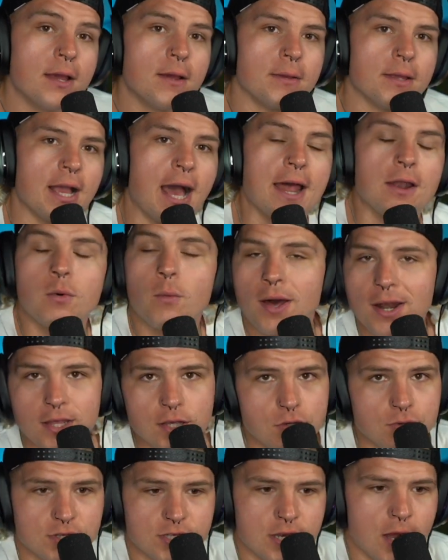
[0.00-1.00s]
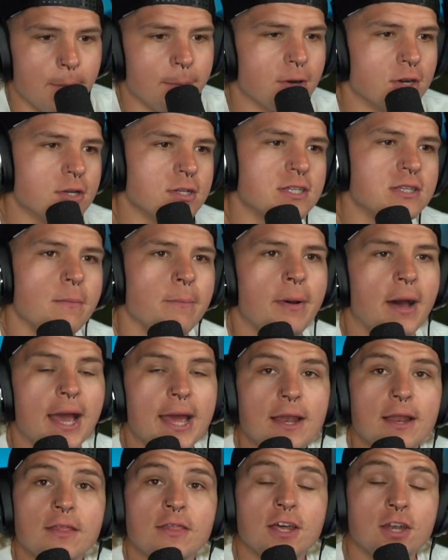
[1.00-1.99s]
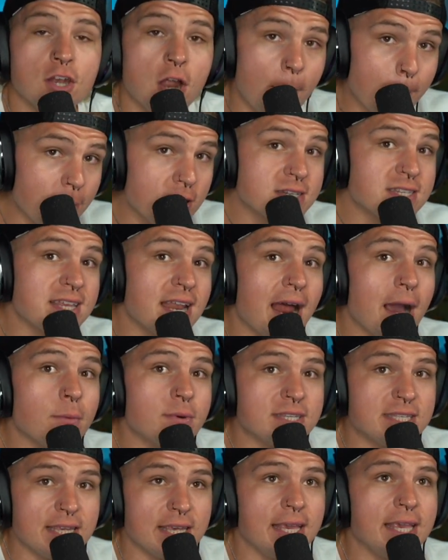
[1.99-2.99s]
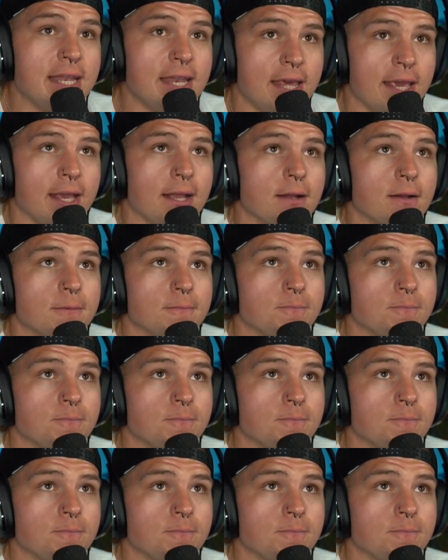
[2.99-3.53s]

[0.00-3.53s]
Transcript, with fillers: I don't want to use numbers, but the numbers that I was eating,